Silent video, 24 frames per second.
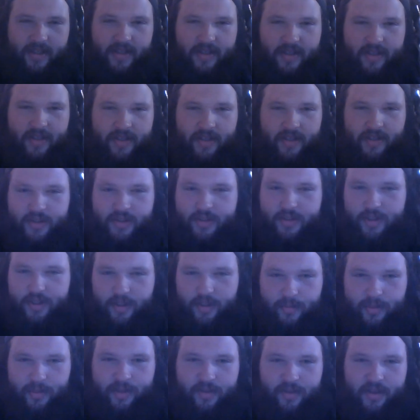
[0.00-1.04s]
then
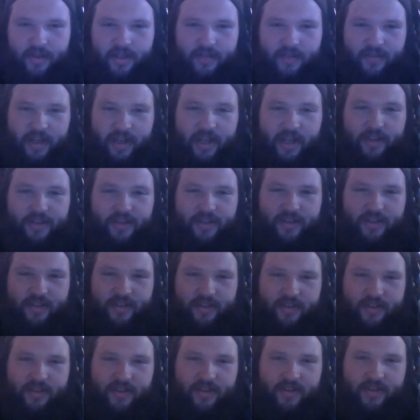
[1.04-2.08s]
also building events.
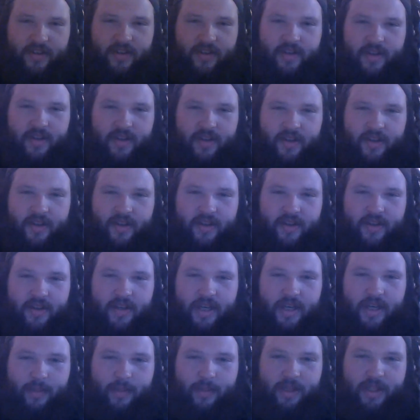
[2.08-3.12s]

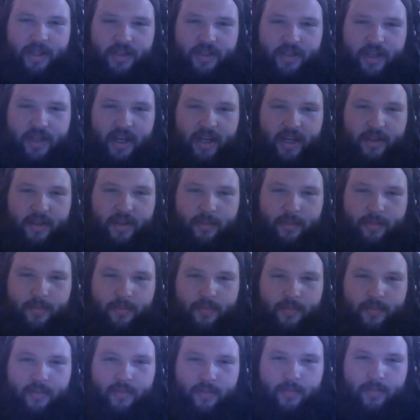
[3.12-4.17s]
I mean, that's kind of the
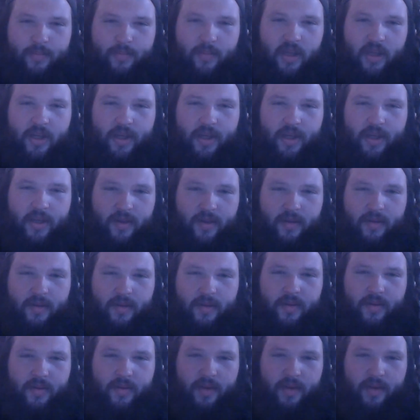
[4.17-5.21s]
big
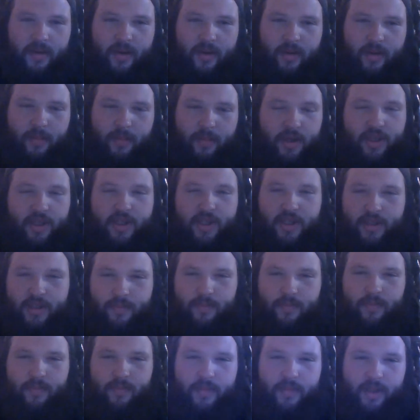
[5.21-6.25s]
push
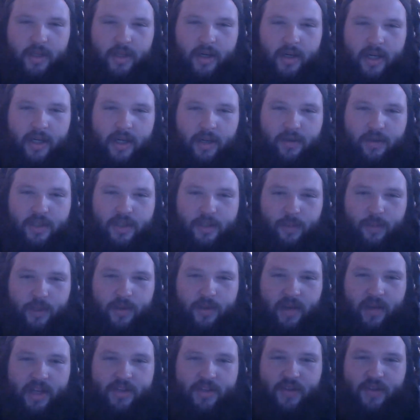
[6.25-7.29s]
is, I know
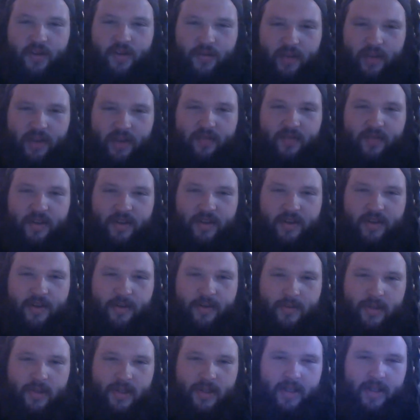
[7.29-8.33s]
someone who has an event
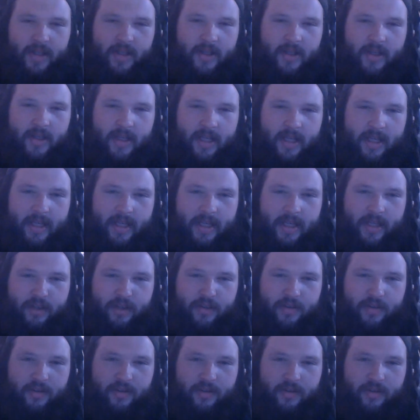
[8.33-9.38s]
venue.
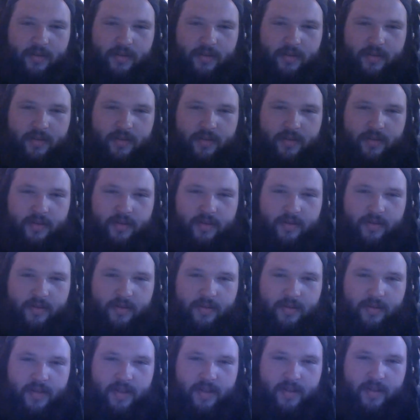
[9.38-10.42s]
And
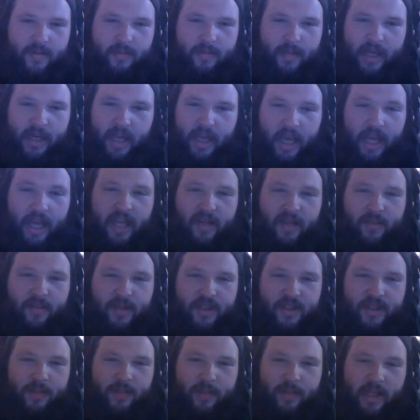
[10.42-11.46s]
my aim
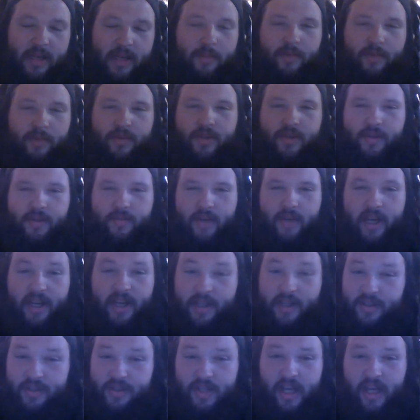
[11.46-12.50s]
is to be able to
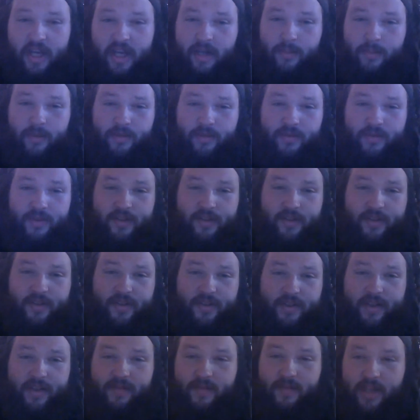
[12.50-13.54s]
raise animals and